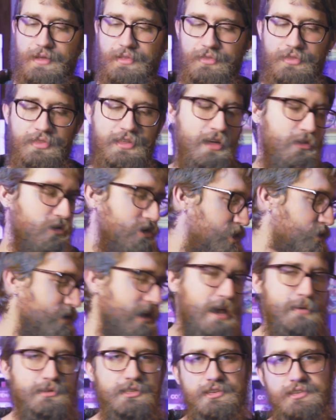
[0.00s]
The other 2
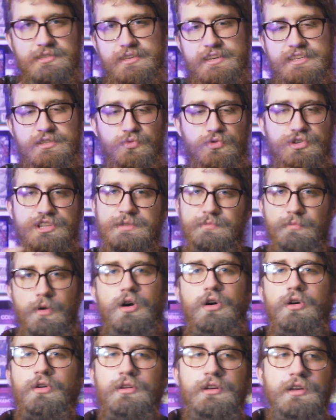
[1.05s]
games on this list were
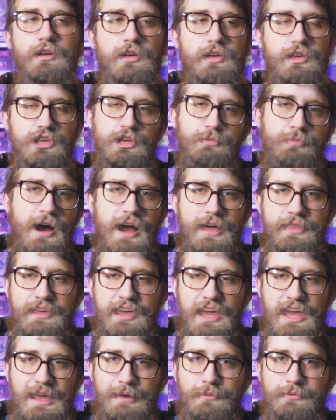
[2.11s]
small. You buy the
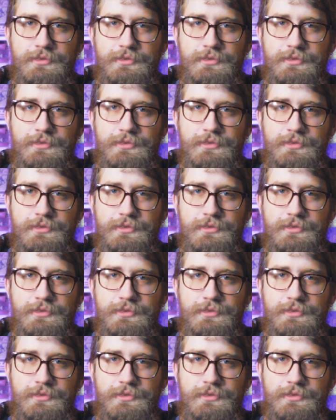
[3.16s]
game,